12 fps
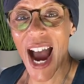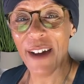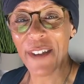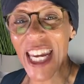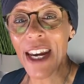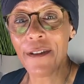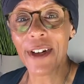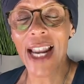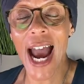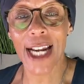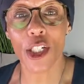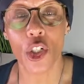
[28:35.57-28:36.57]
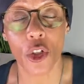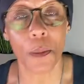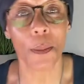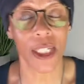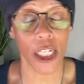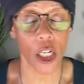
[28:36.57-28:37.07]
I've even had
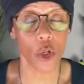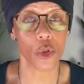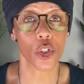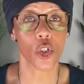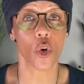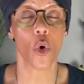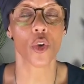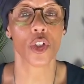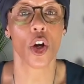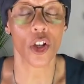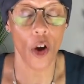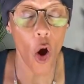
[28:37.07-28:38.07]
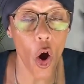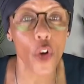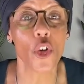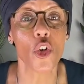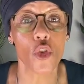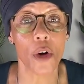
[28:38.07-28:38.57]
somebody who scored
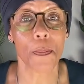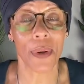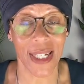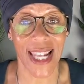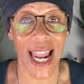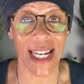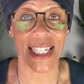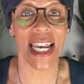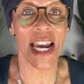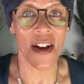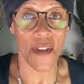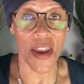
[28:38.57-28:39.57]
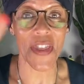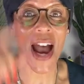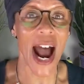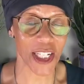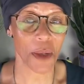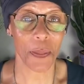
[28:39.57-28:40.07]
100% in
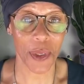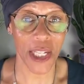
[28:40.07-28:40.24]
the hazard